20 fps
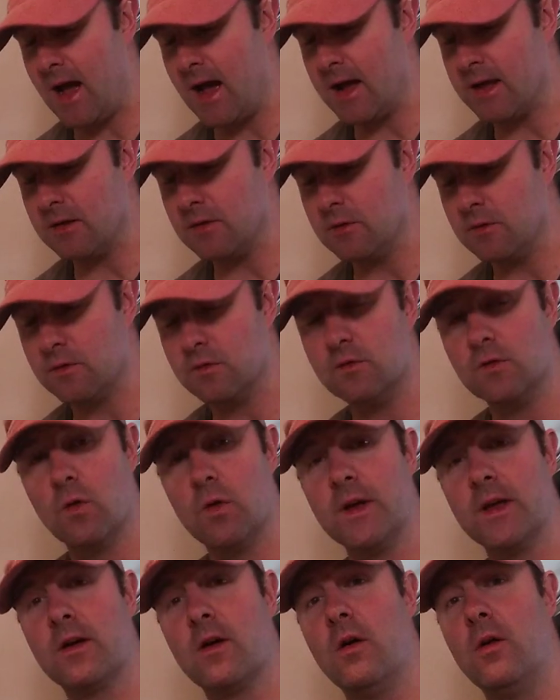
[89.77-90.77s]
I used
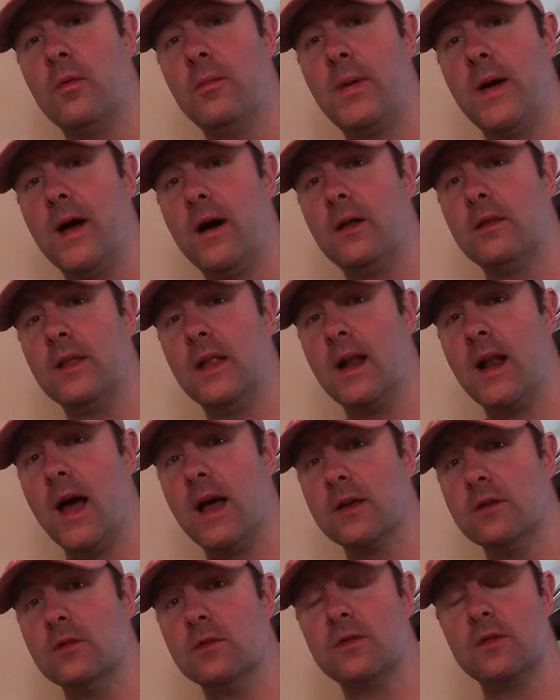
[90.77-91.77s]
joint compound, and
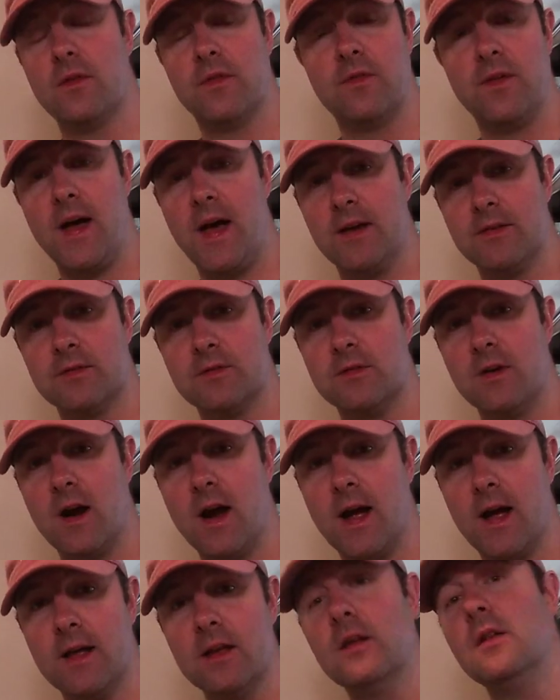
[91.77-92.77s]
I used the fast
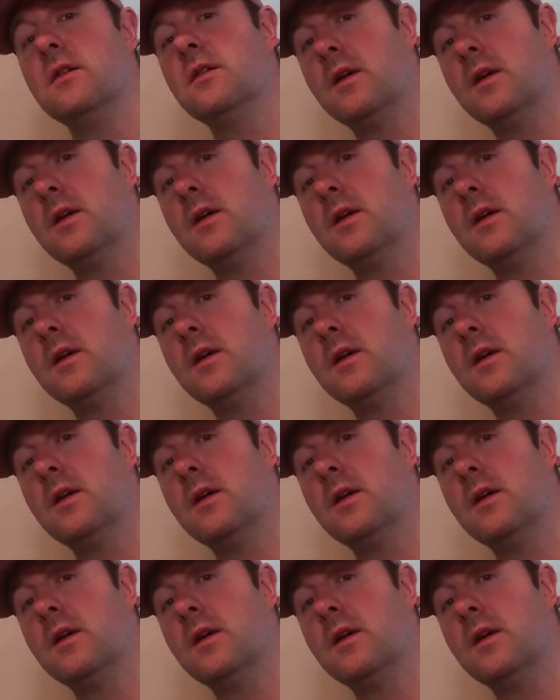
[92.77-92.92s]
dry